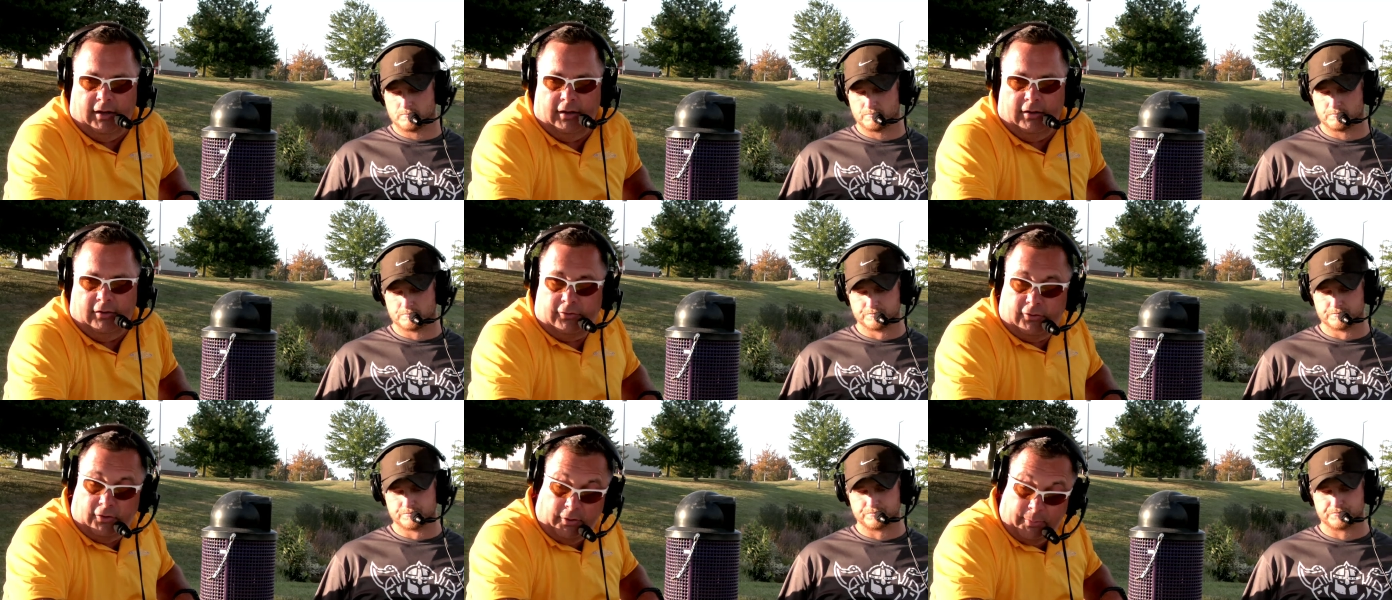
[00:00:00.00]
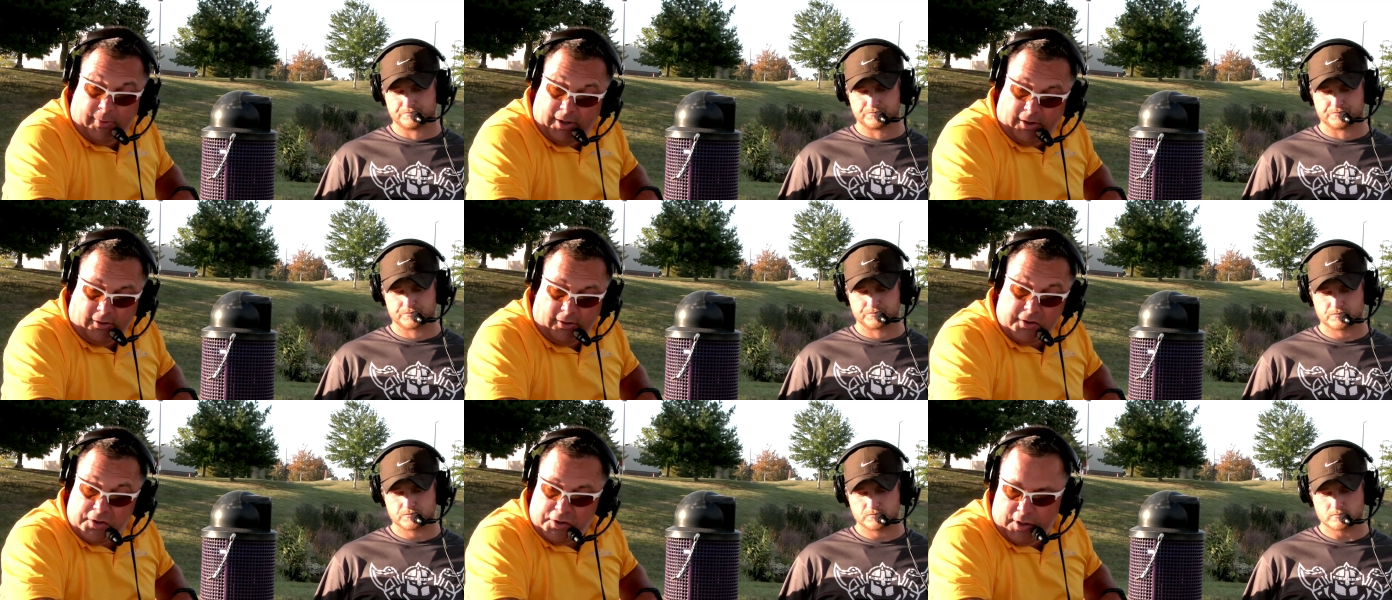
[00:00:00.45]
Speaker 1: Sotomayor,
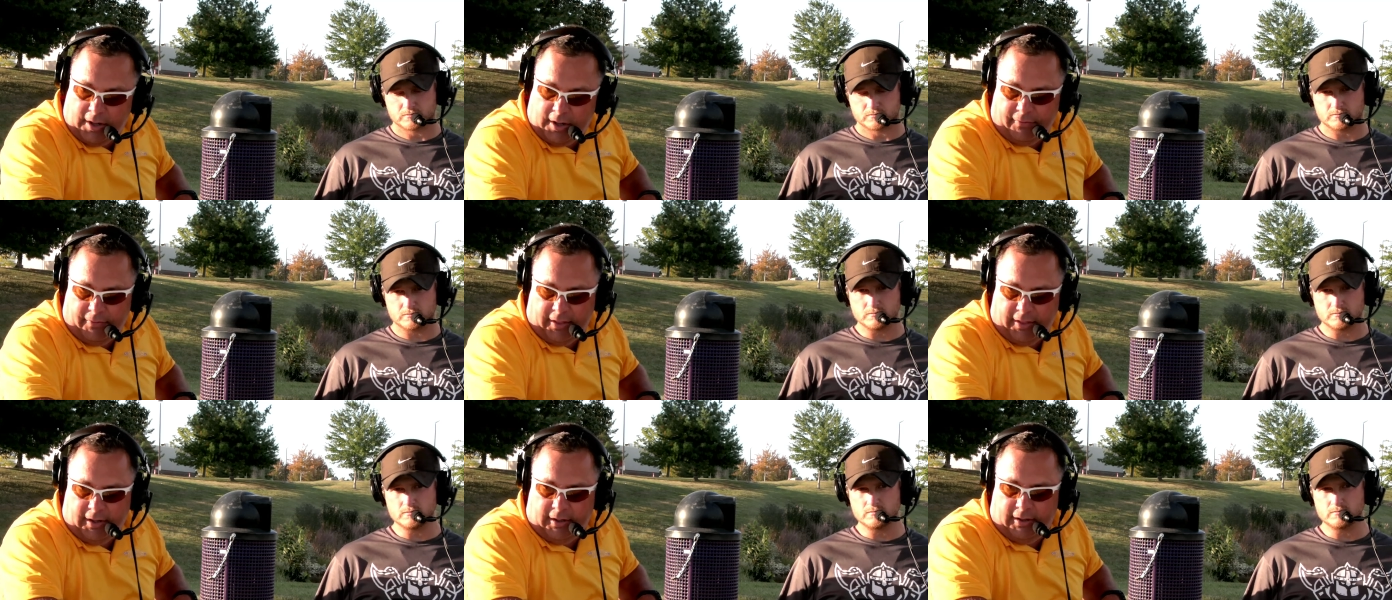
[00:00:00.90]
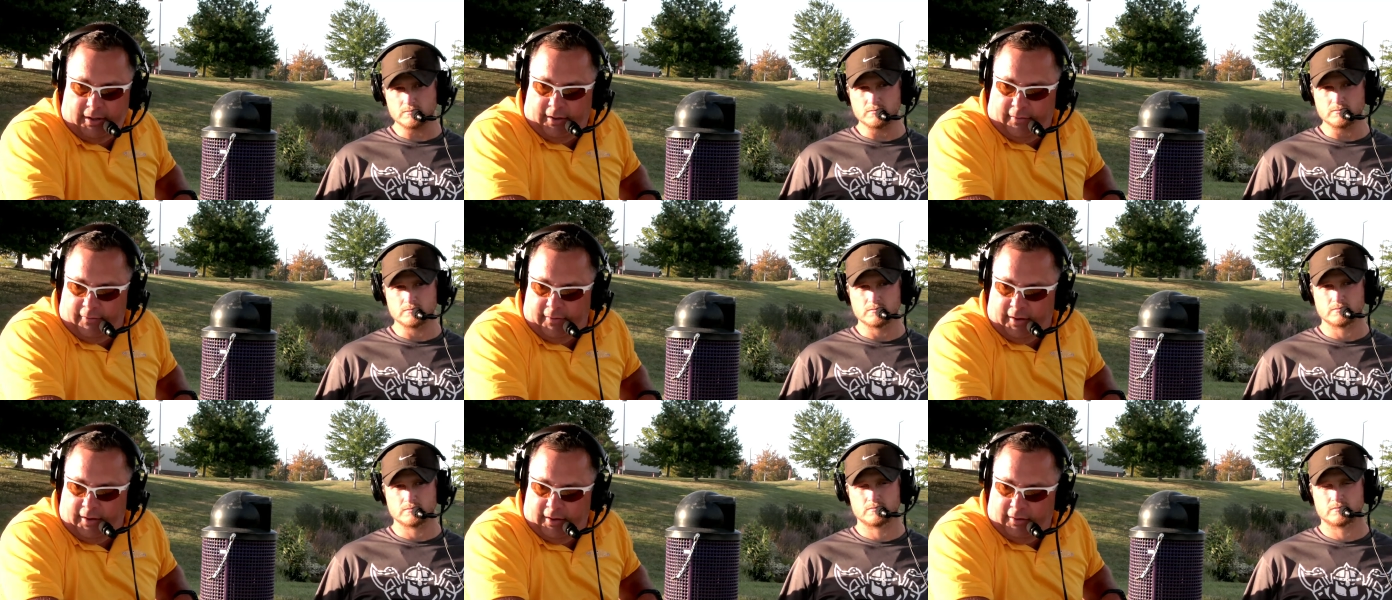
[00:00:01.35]
and then in
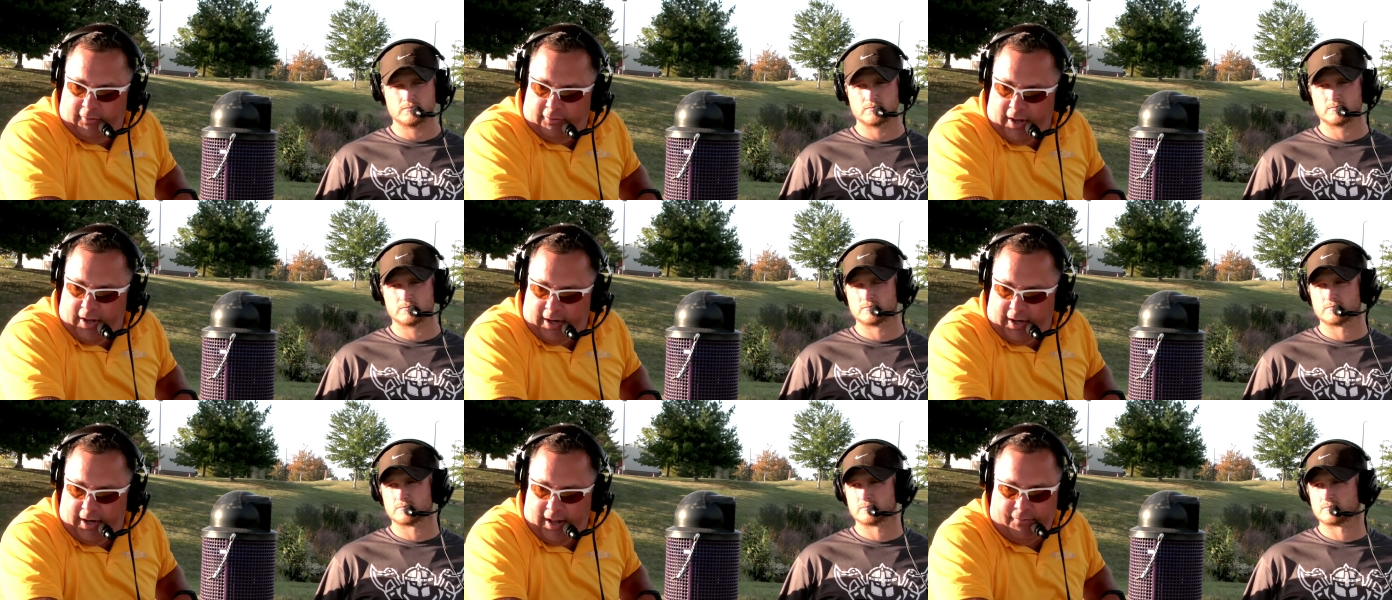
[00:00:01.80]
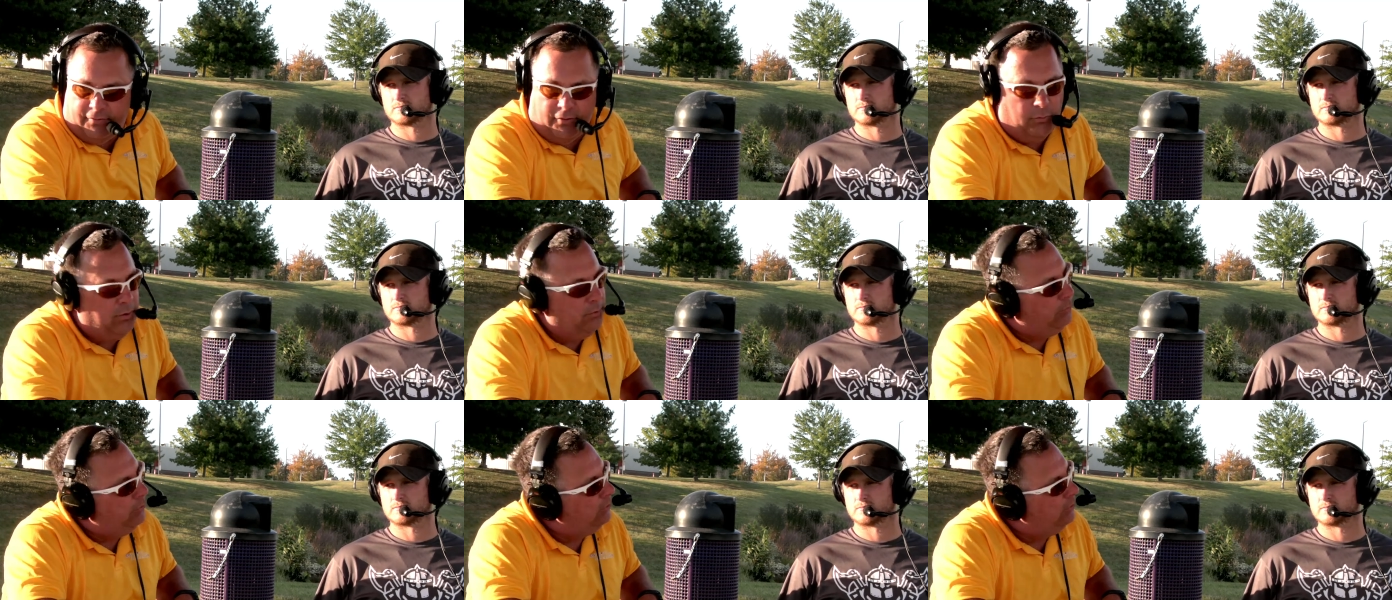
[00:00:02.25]
the second half you went
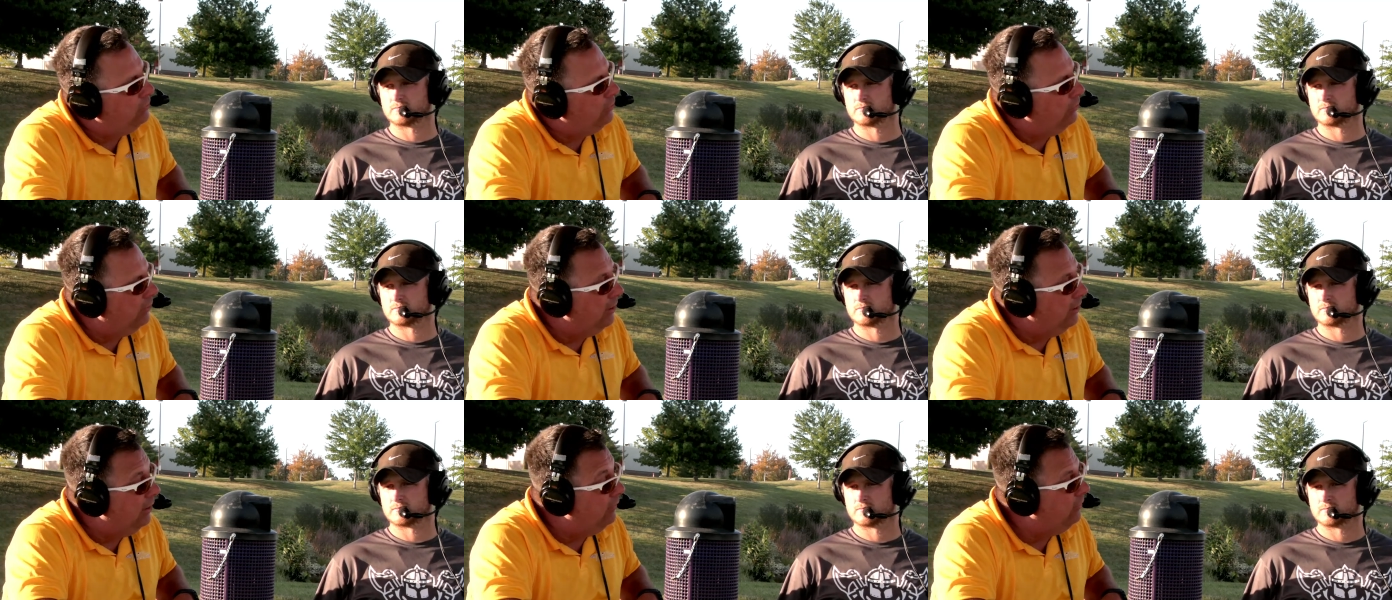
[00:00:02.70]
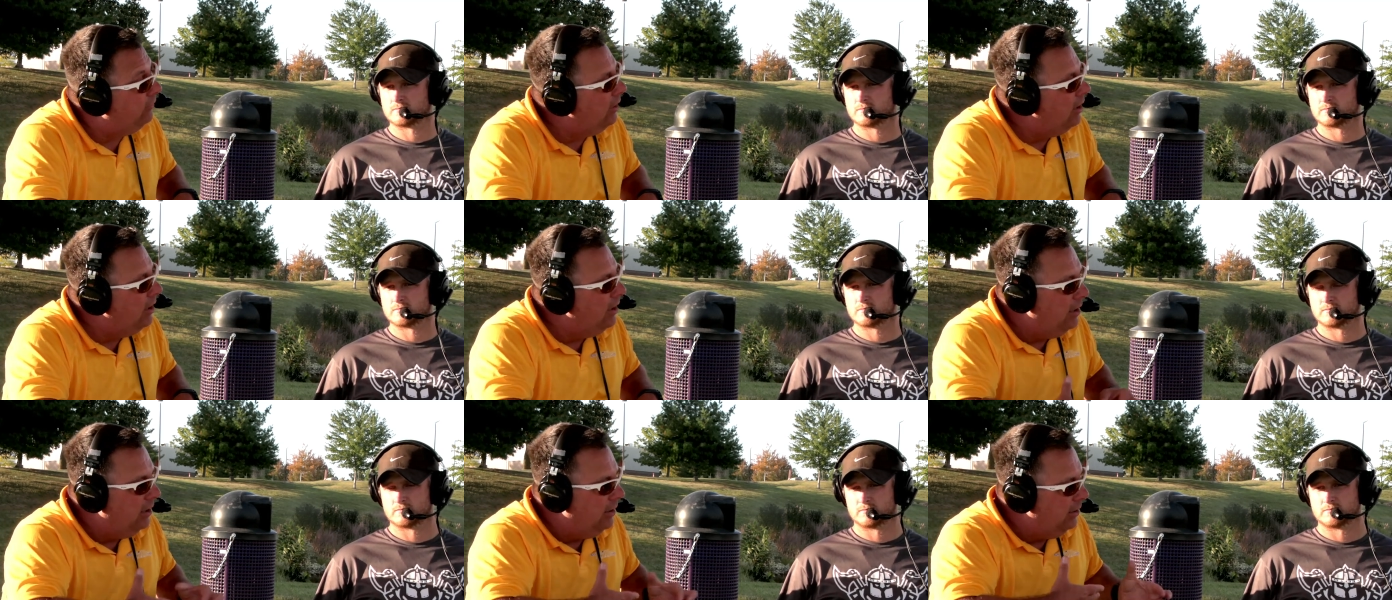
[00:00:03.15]
with Trelise.
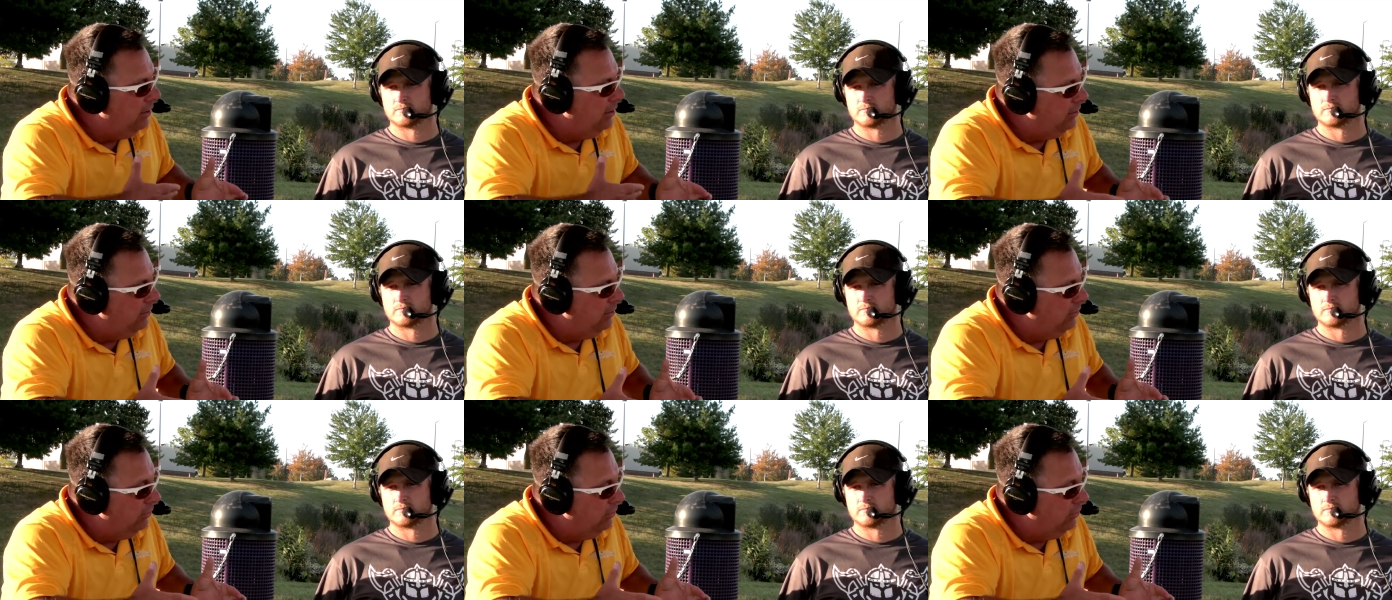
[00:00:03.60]
Uh, your